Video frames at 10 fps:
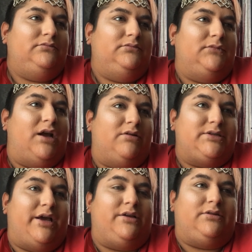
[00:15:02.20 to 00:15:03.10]
I was
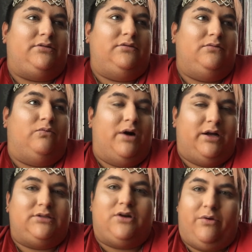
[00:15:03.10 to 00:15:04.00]
like,
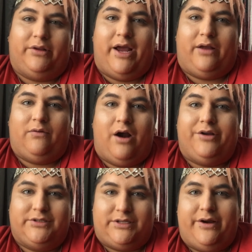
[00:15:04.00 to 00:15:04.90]
what's going, like, are
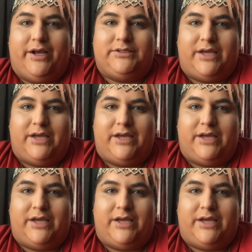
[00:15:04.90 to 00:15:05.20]
you serious?